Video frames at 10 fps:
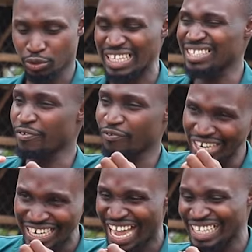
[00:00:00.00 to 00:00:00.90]
So that's the
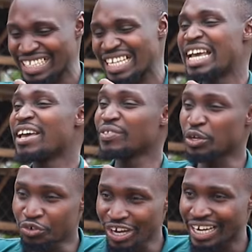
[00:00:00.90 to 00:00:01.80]
feeders,
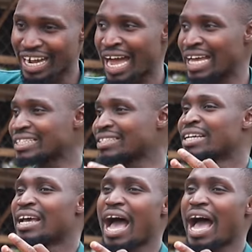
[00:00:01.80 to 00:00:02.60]
the drinkers,